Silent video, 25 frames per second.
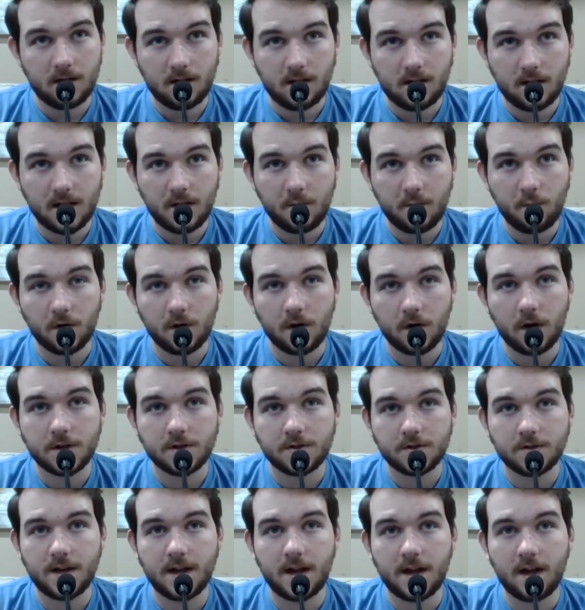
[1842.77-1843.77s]
A
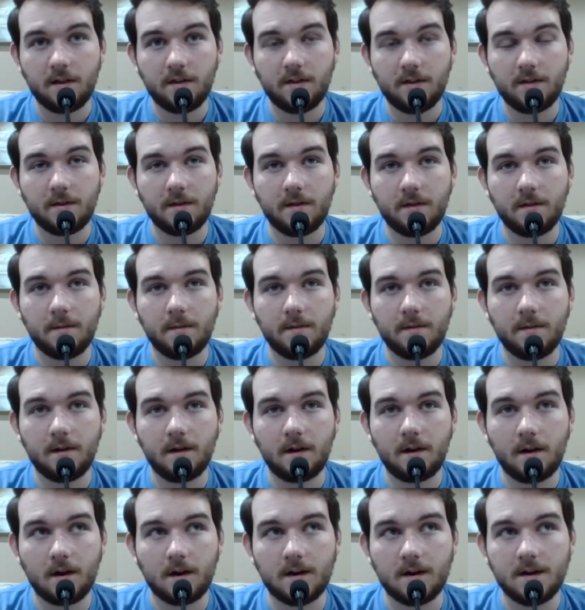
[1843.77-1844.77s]
100 health
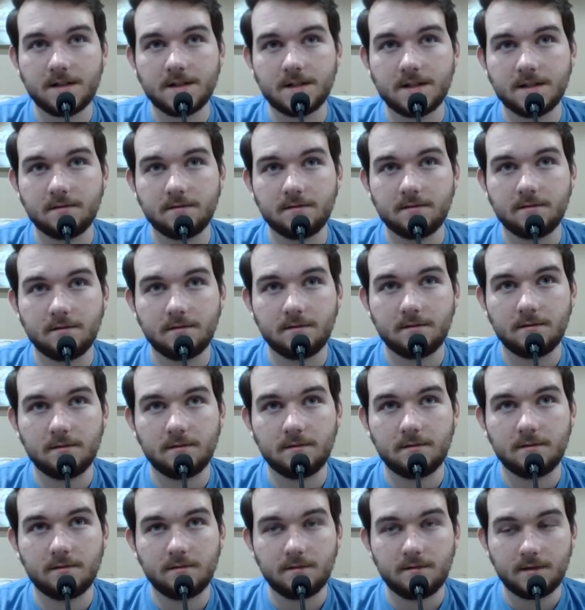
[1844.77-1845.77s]
heart
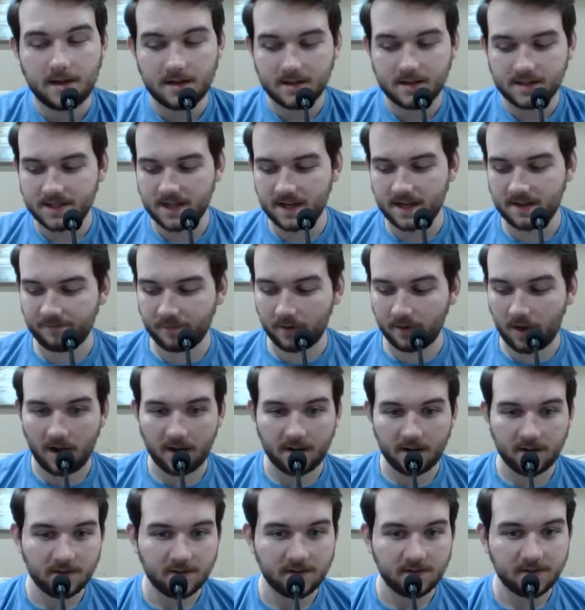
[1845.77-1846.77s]
and a save block.
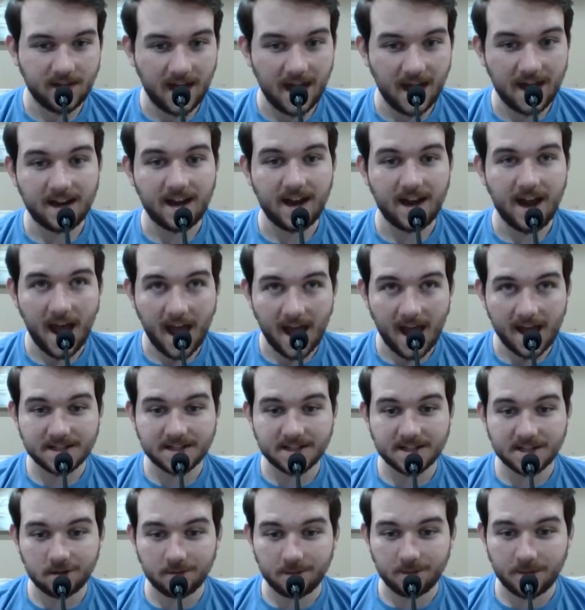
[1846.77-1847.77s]
That
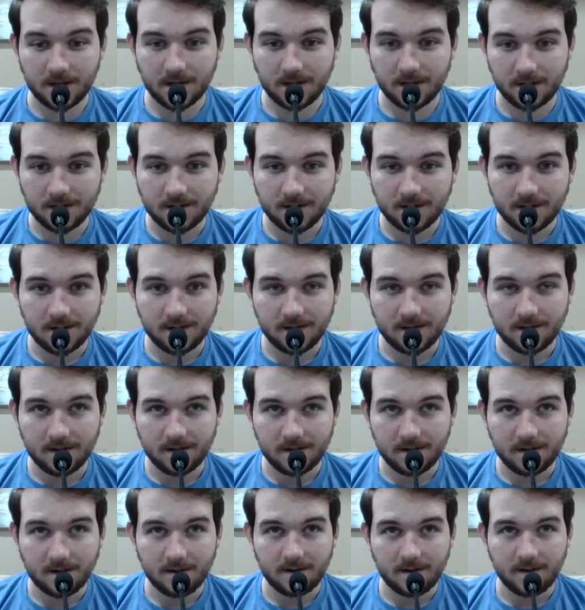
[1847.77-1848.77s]
has to be
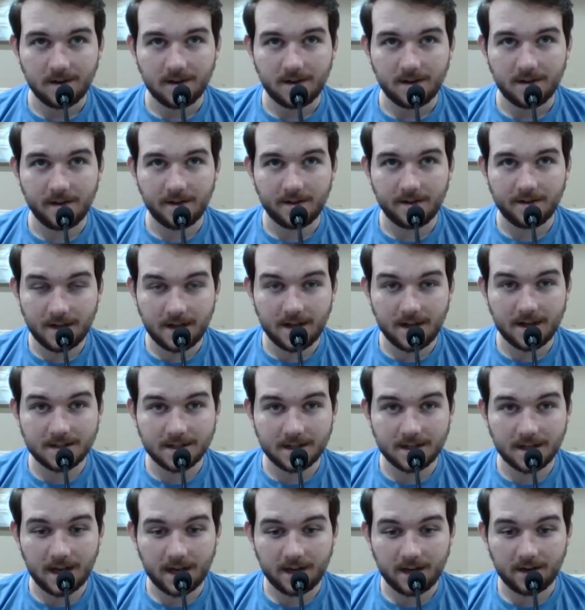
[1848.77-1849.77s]
the
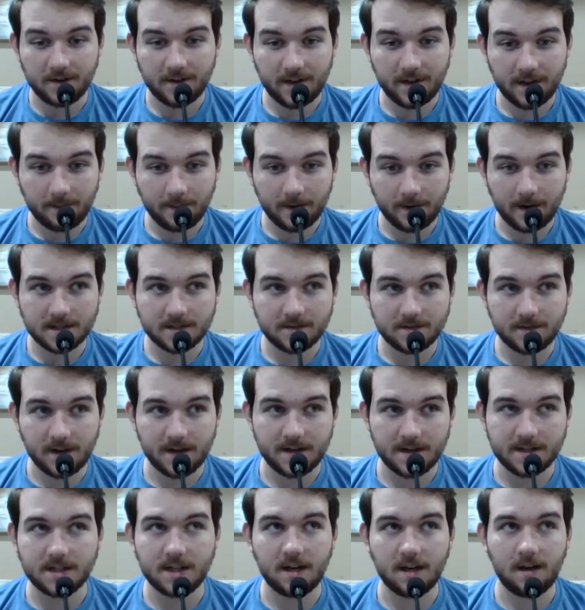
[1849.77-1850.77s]
indicator that a boss
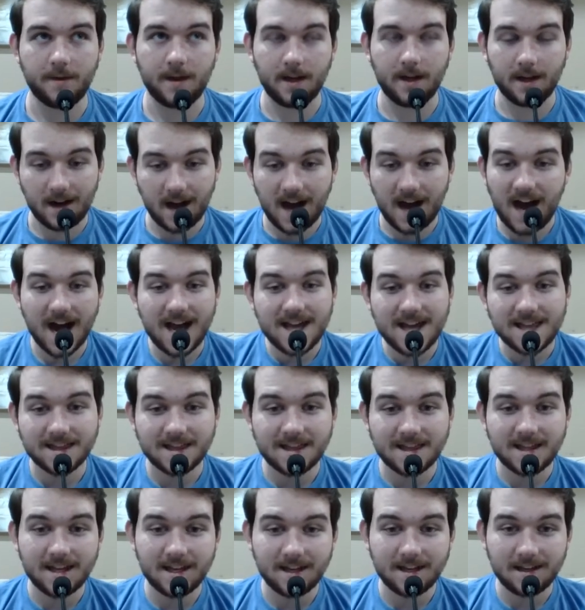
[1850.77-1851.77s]
fight is coming in. I
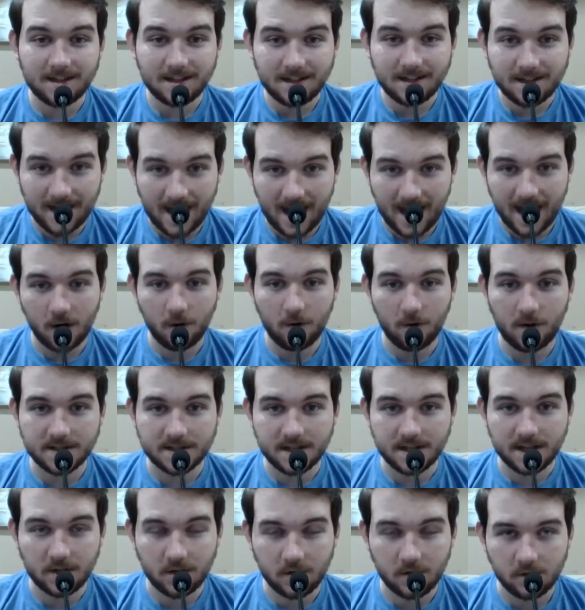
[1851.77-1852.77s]
think now is
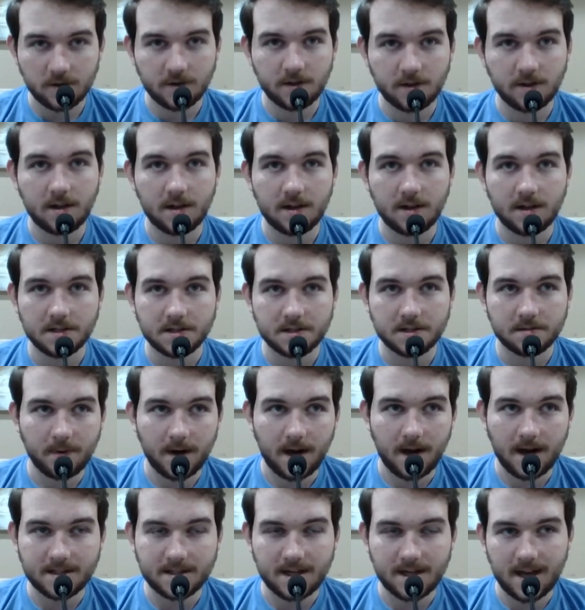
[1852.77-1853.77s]
a good
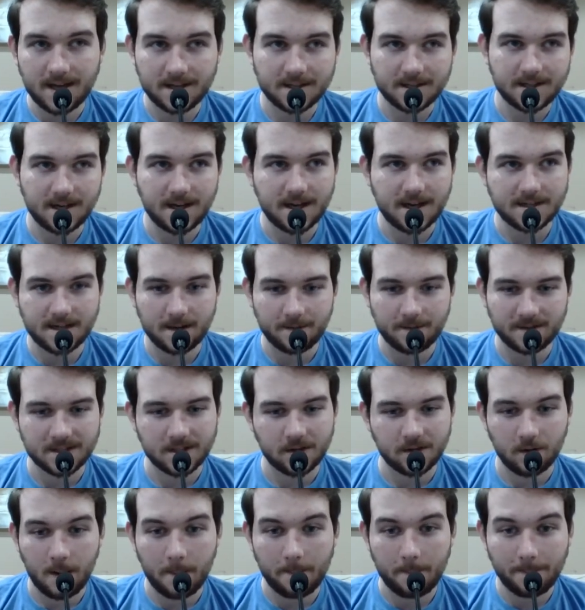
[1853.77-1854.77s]
spot to end today's
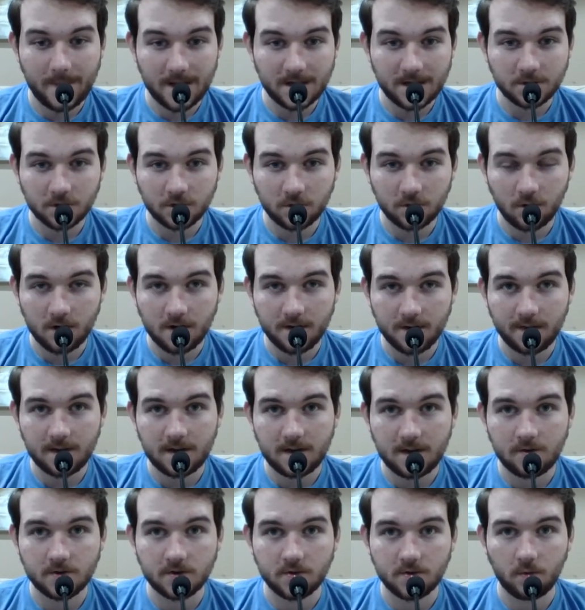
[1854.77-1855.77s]
episode. A bit shorter than
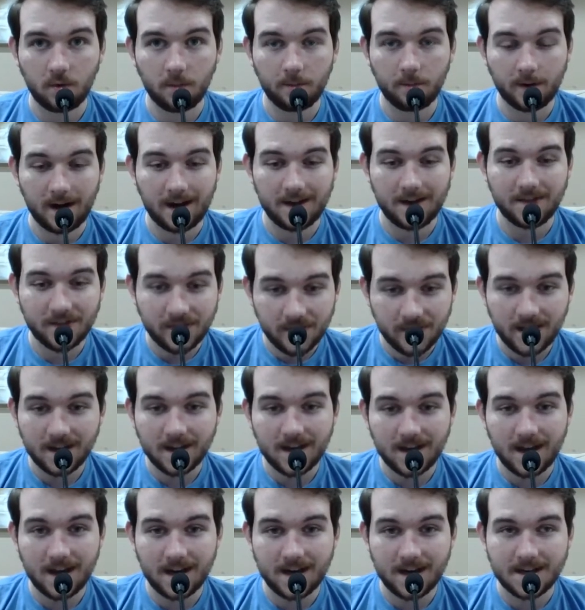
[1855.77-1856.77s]
usual, but I
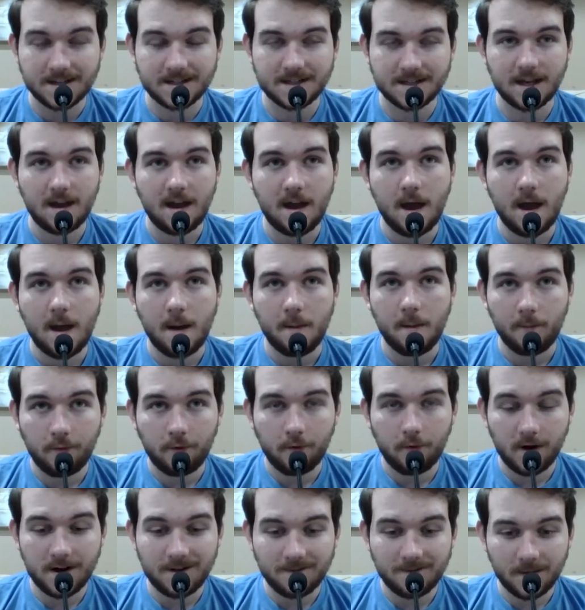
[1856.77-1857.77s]
think it is
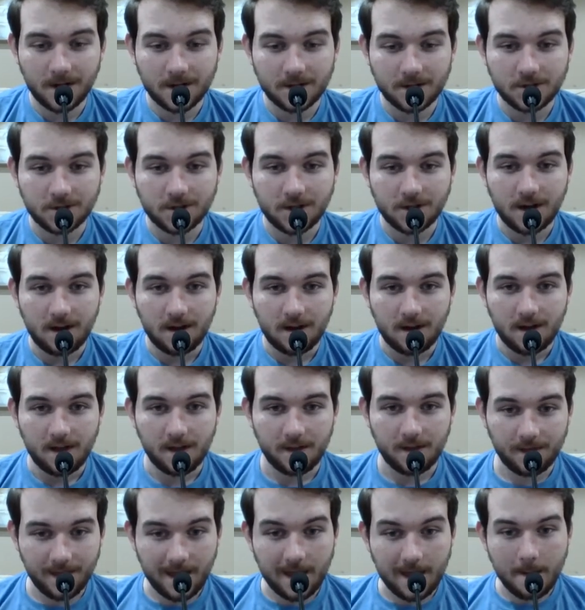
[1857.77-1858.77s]
pretty much
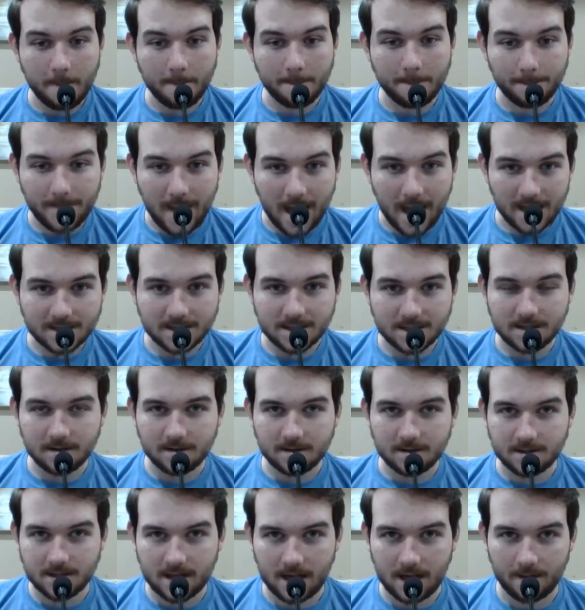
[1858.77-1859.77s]
the best
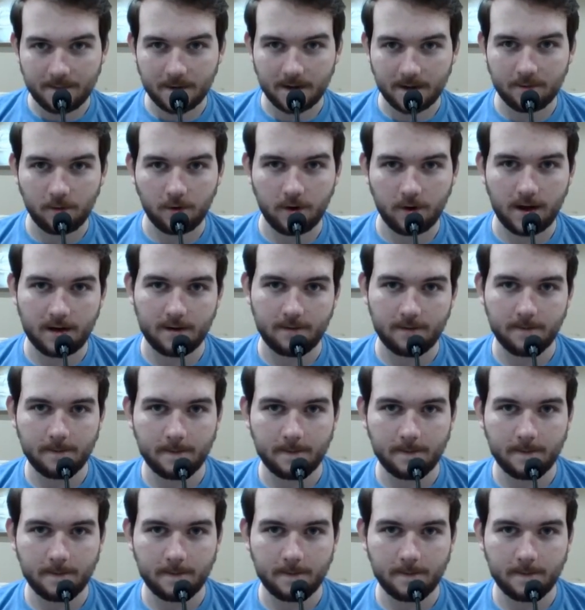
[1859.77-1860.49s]
stopping point